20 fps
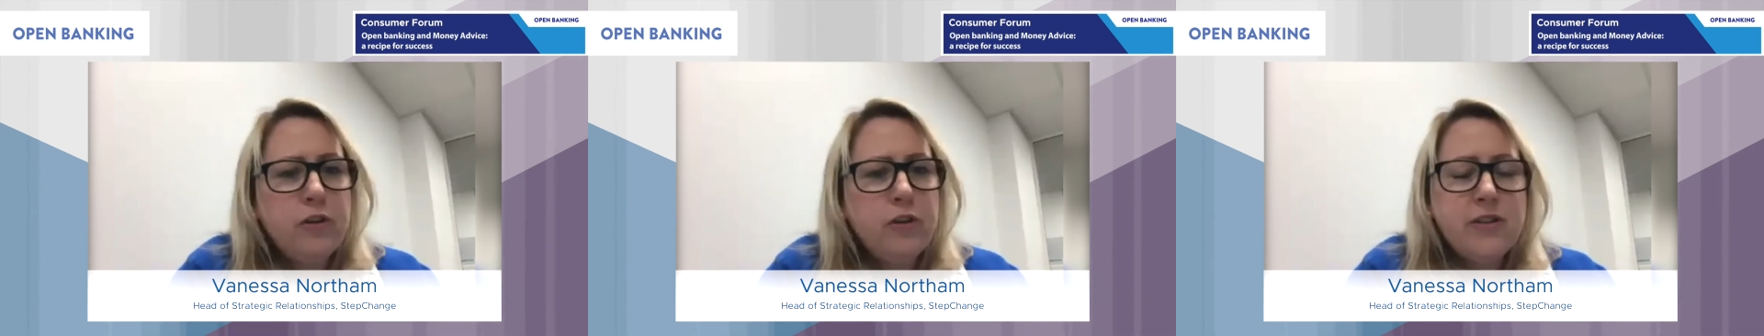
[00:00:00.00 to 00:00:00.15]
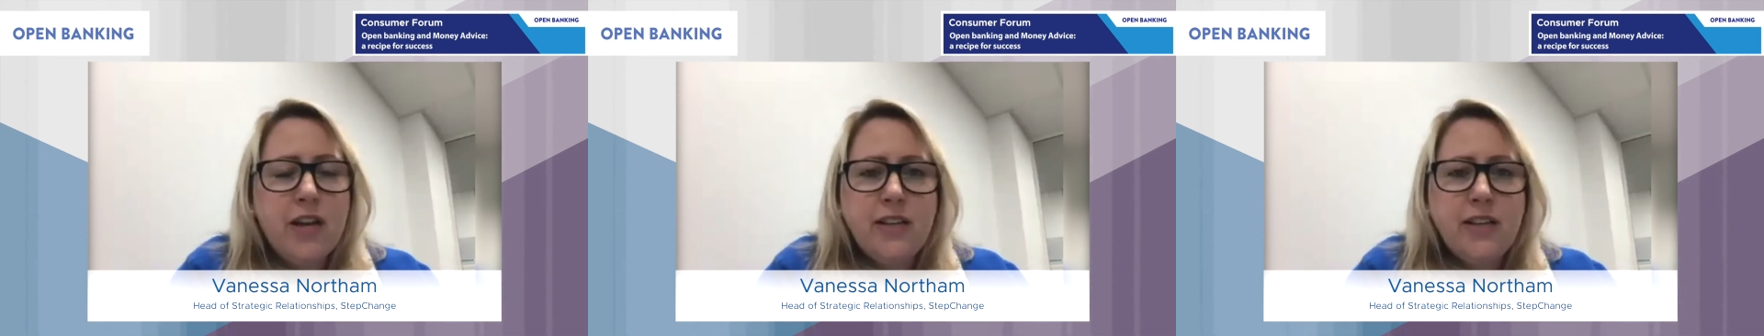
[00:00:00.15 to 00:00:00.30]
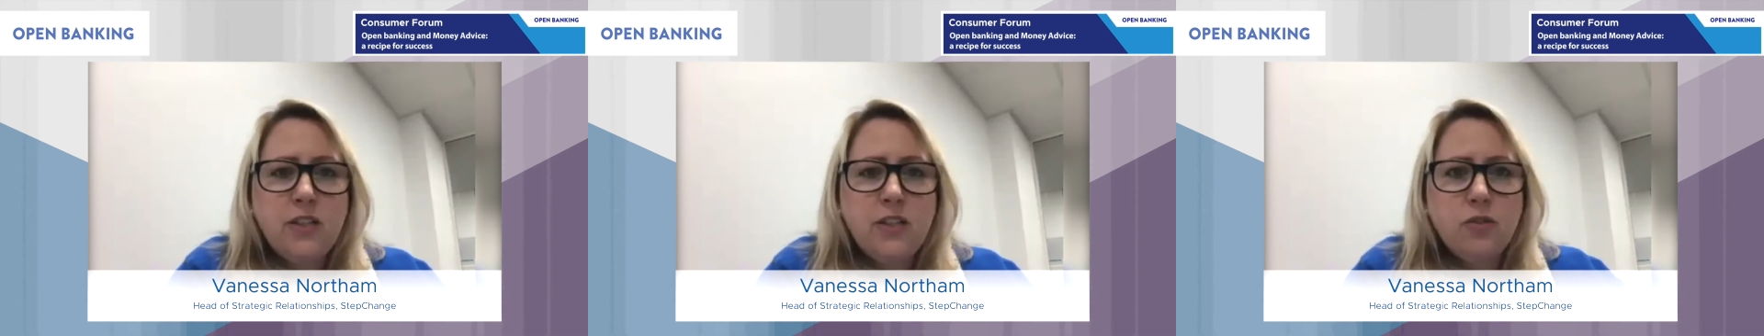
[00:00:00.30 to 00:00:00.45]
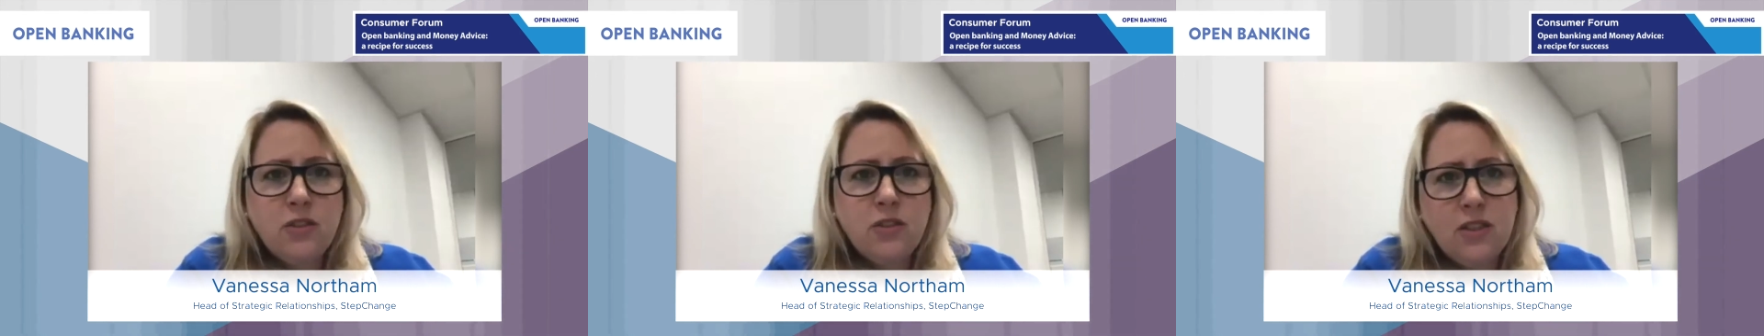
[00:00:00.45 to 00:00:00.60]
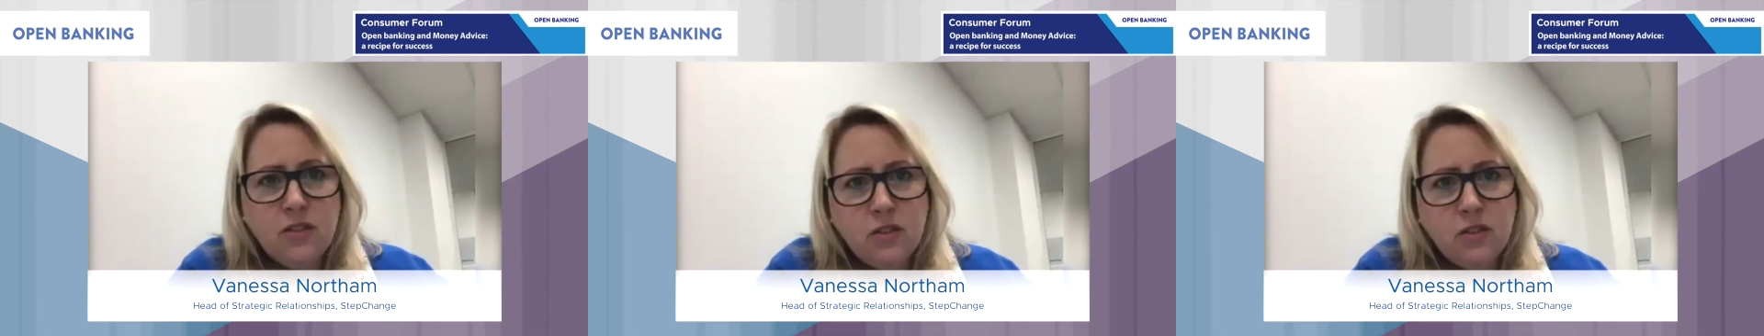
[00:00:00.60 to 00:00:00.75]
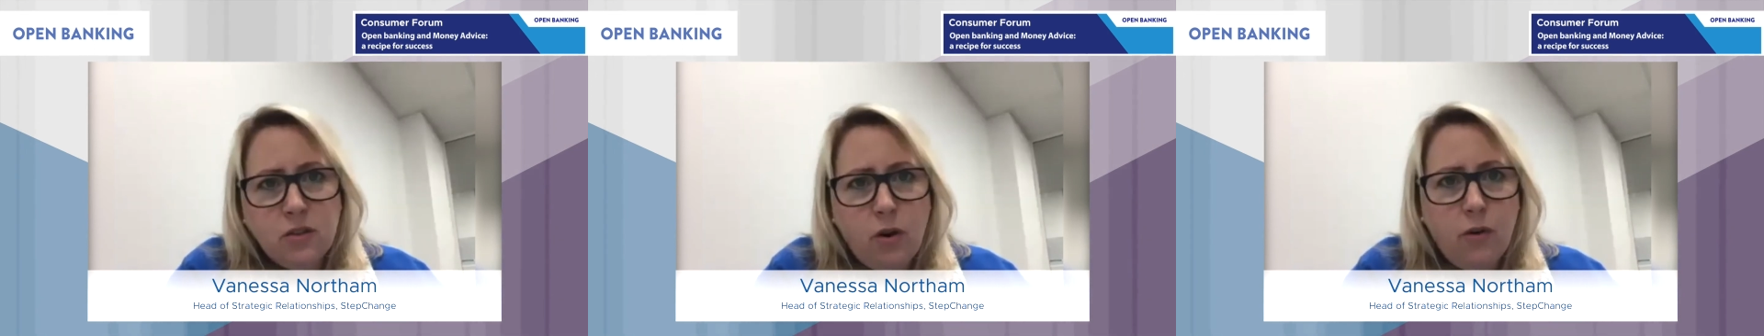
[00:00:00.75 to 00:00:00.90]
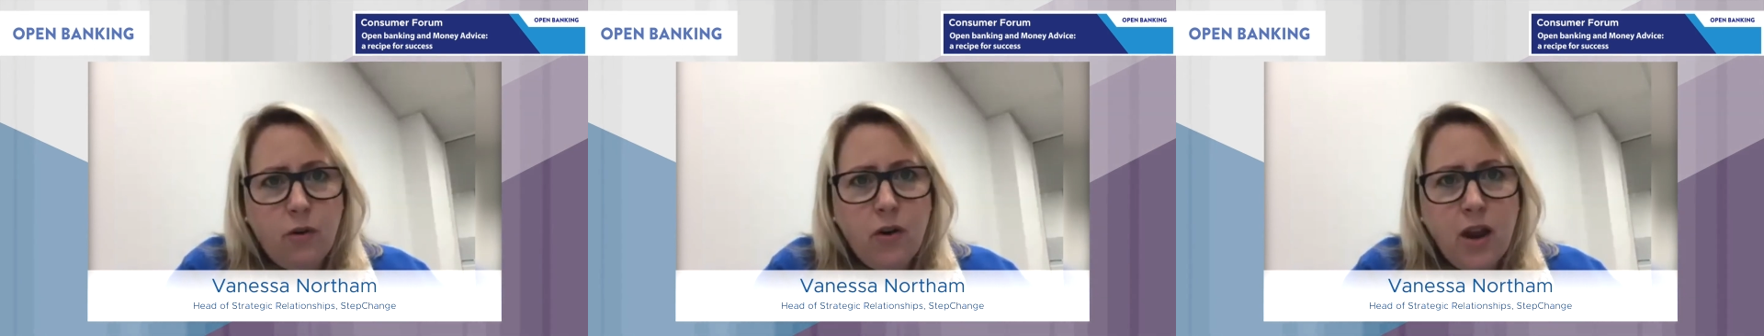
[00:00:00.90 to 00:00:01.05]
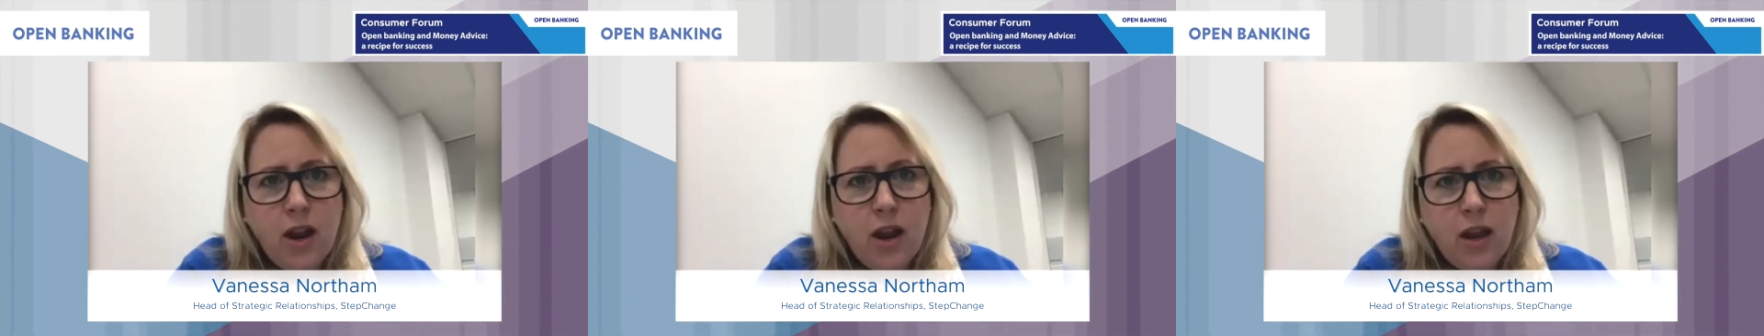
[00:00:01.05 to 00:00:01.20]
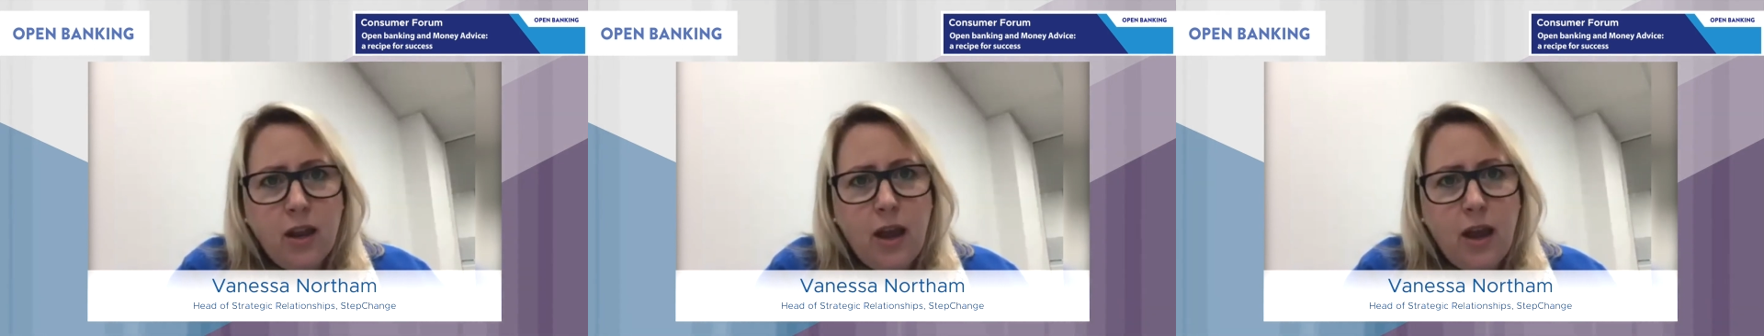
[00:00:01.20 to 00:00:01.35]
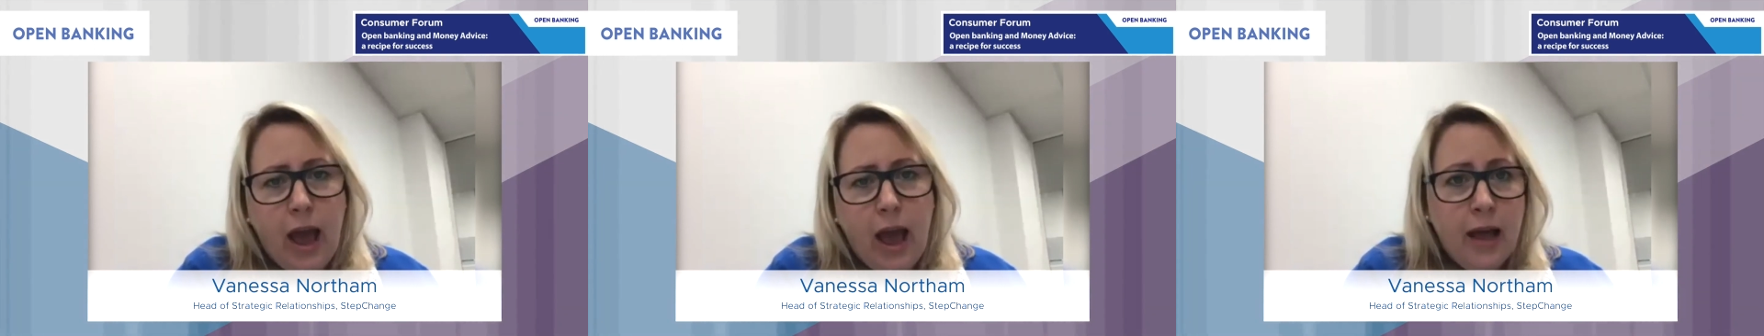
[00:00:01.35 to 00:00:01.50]
data is
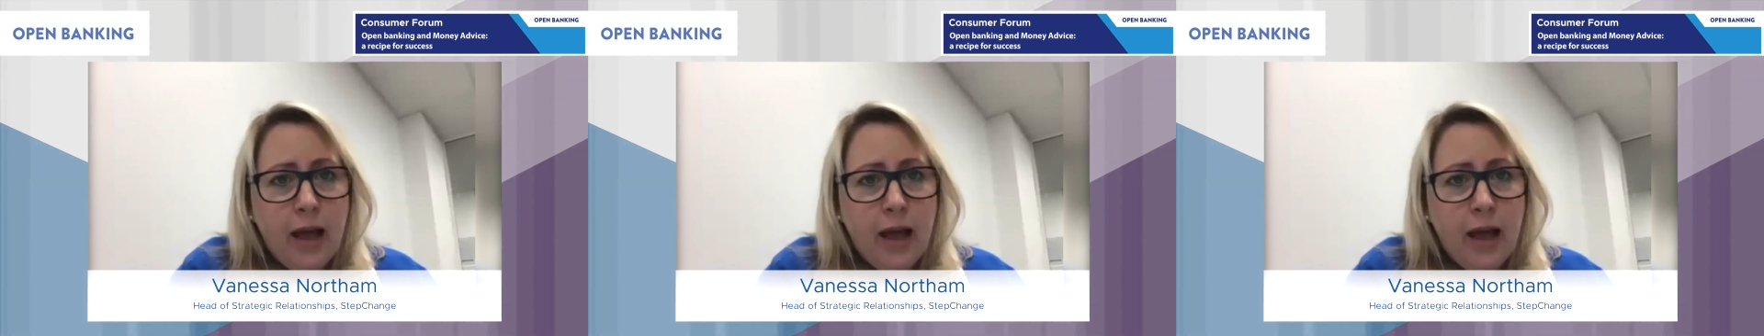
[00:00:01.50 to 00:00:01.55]
historic,